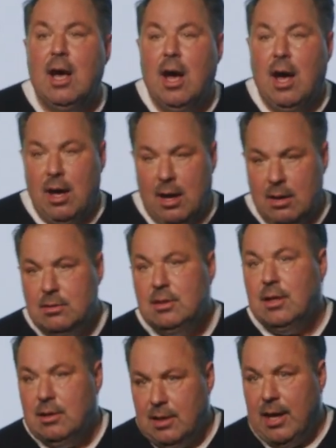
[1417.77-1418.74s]
Uh, uh,
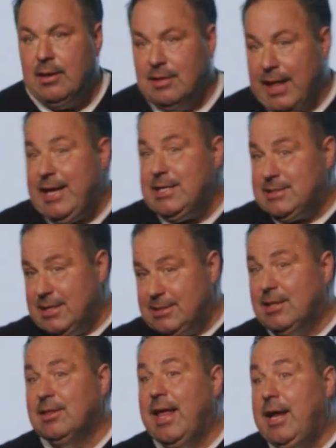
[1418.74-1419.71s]
uh, and Lenny says
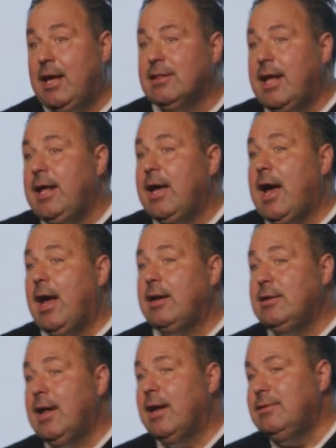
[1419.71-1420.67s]
to Lenny, Lenny, I,
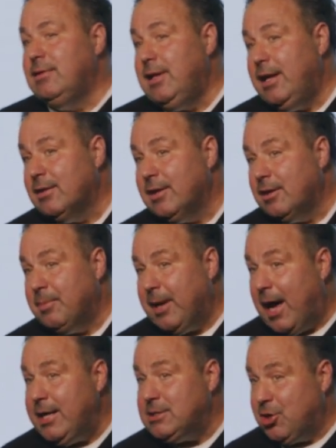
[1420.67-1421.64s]
I need a little bit of
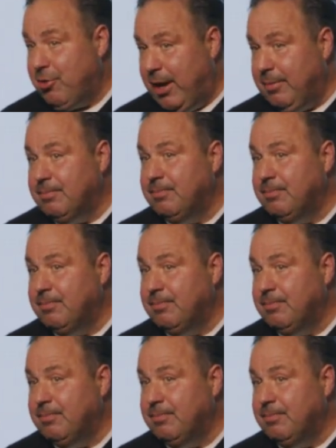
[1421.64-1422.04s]
ice cream.